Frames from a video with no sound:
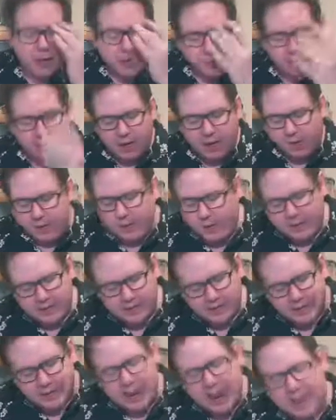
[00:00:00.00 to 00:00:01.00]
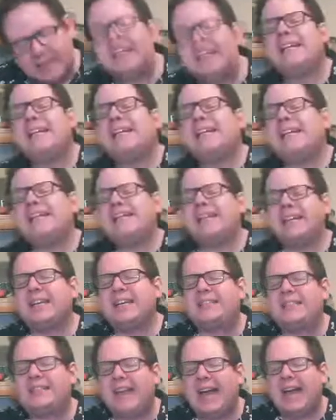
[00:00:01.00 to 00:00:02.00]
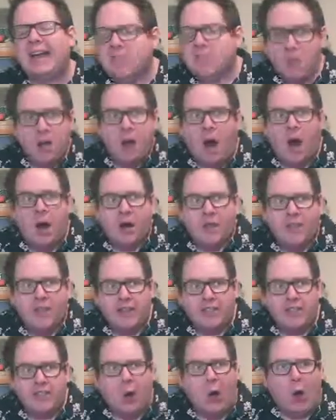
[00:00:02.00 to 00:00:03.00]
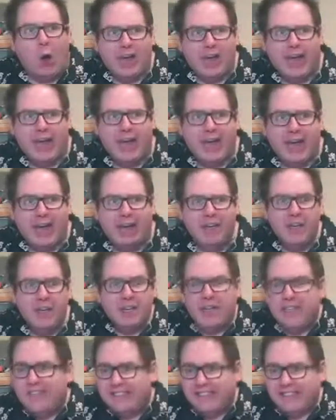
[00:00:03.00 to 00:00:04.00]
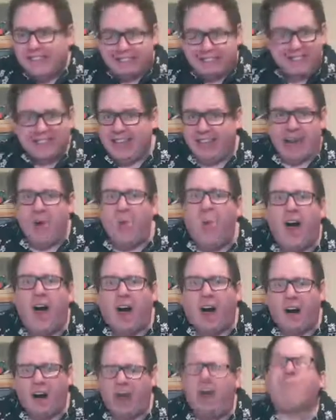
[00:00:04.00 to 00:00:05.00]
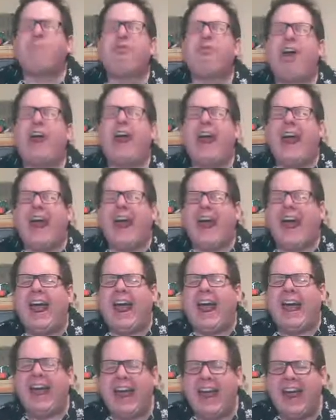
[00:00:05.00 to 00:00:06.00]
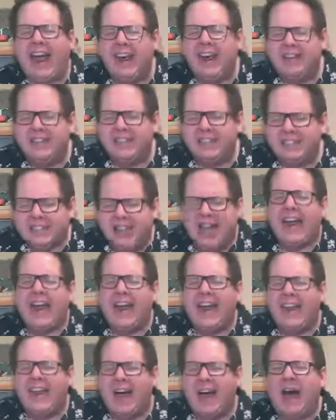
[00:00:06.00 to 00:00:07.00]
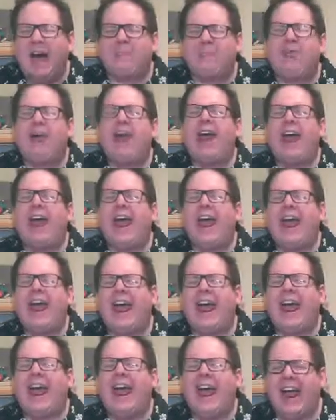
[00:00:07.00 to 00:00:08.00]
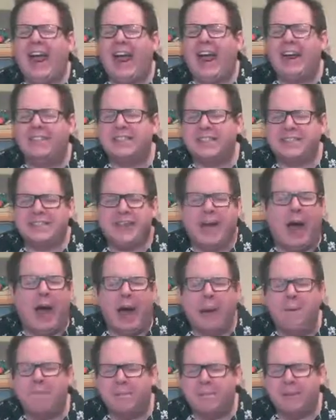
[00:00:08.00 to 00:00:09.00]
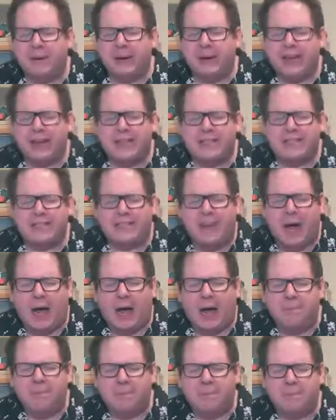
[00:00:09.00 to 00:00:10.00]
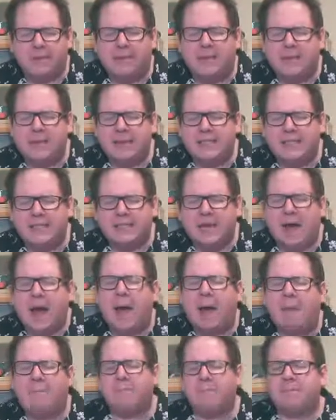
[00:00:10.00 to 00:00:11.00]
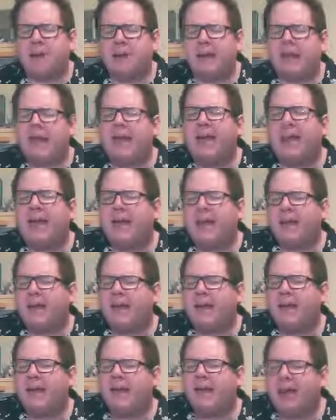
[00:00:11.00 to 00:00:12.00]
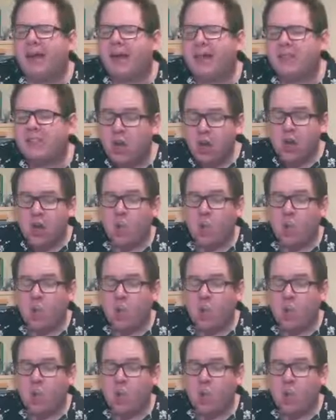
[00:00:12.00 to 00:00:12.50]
But the dead, yes the dead, are they talking? They want our brains, in our brains. Zombies, zombies, zombies.